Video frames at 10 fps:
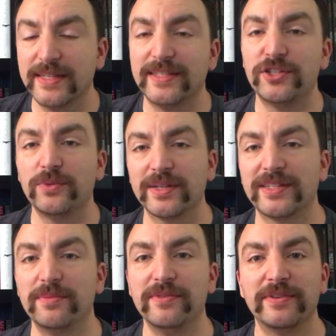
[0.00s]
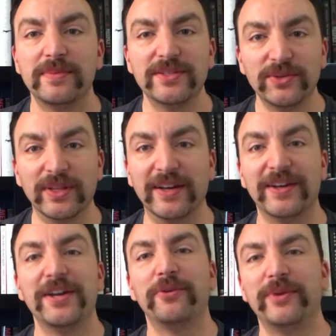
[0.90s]
is that she wants to move to Missoula,
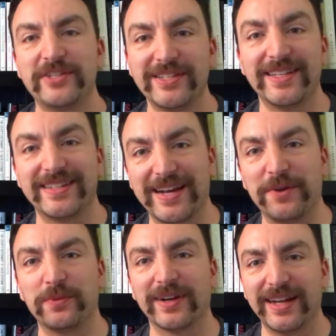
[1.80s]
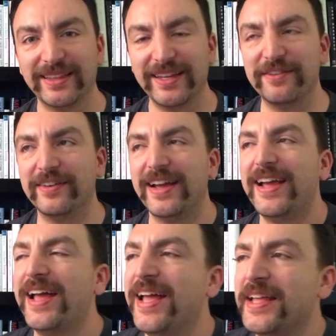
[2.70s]
which is the town where I live.
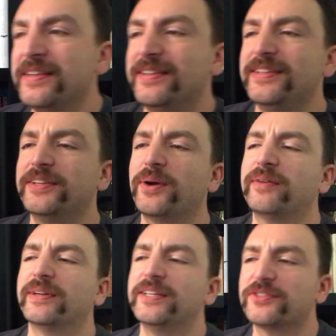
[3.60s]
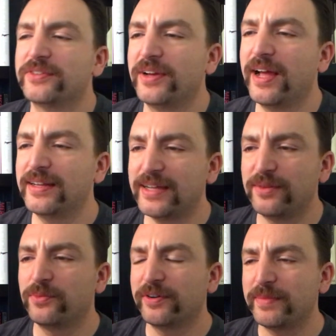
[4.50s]
And, you know, I really,
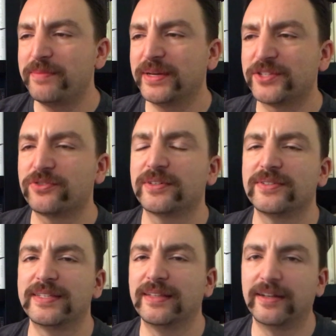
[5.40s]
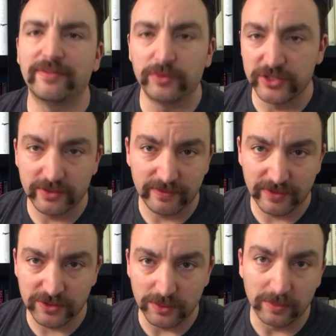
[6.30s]
one of my big struggles in life, which
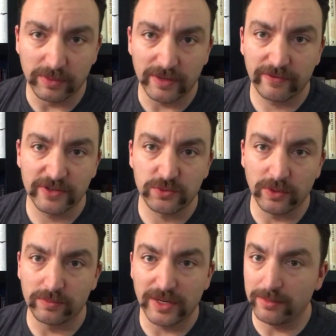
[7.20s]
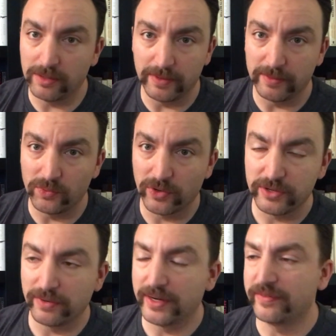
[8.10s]
first world, first world problem, let me warn you
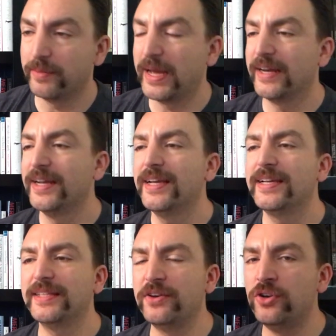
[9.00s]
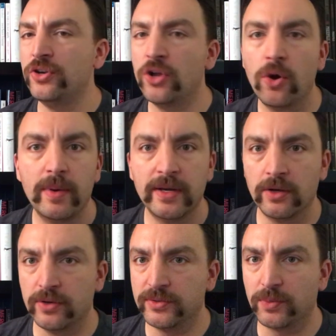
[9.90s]
right off the bat, is that nobody
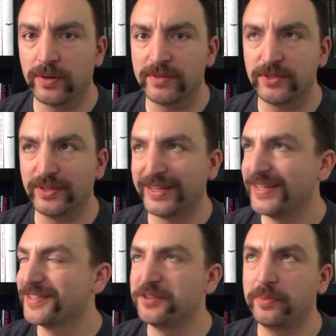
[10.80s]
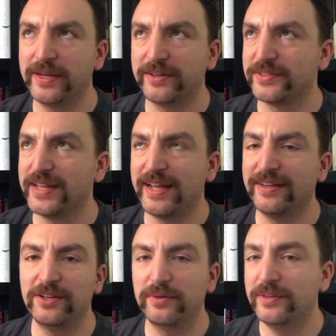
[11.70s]
knows where Missoula is. Nobody understand.
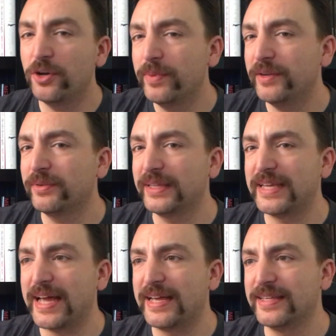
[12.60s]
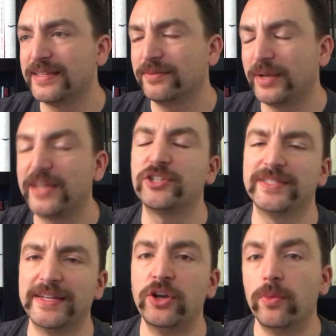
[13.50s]
No, nobody really has, well, I shouldn't
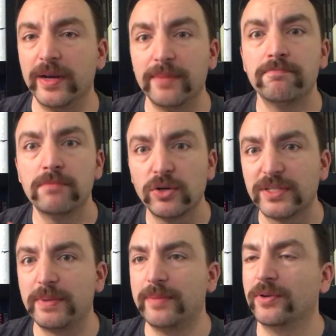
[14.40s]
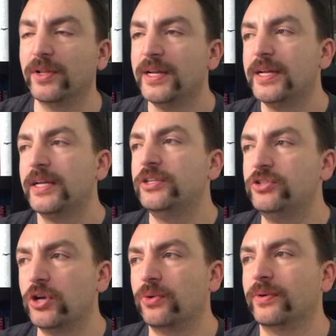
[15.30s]
say nobody. Most people
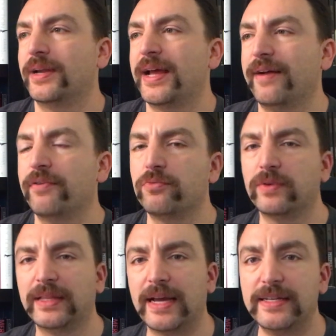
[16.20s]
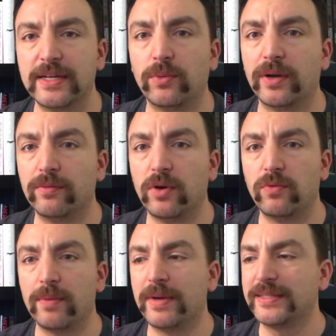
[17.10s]
don't have a really idea what, of
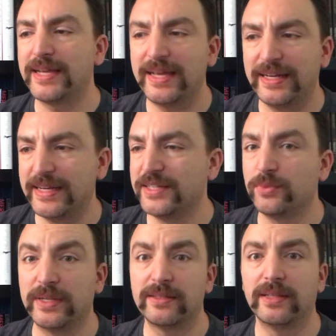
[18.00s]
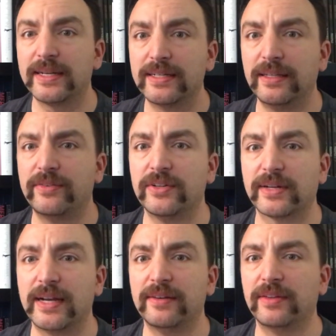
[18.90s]
what Montana is, what it's like to live here. They're
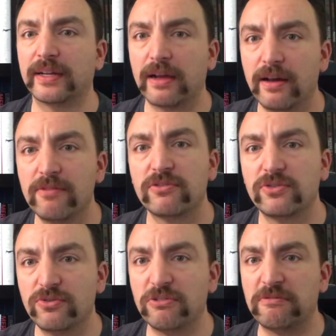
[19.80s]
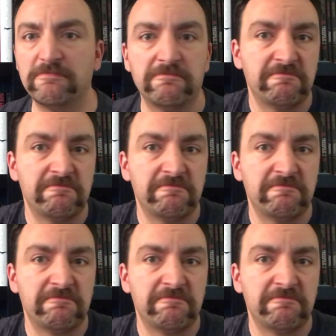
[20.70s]
kind of like, oh, cool.